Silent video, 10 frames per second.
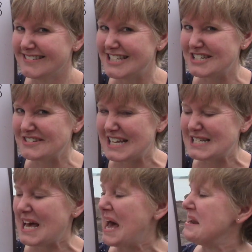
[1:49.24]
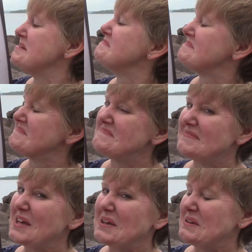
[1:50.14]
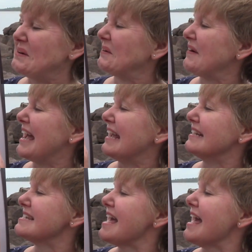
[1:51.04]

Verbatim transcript: Did you say ten? You're right.